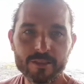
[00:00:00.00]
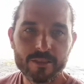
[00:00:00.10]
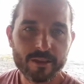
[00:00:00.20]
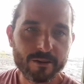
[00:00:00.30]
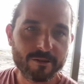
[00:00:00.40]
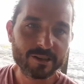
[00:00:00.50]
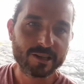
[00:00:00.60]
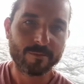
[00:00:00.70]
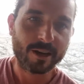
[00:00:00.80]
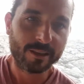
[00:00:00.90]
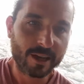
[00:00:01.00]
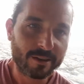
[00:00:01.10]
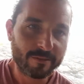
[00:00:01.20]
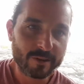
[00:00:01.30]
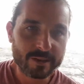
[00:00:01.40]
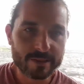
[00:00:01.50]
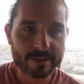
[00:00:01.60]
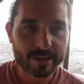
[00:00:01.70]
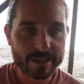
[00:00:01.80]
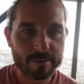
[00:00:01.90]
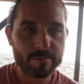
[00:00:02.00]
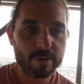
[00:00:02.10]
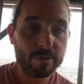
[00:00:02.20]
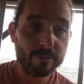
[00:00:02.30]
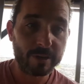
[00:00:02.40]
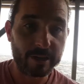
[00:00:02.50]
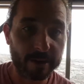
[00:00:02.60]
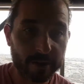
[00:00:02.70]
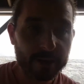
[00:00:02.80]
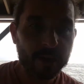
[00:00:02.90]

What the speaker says: the rest of my life, is since I moved here,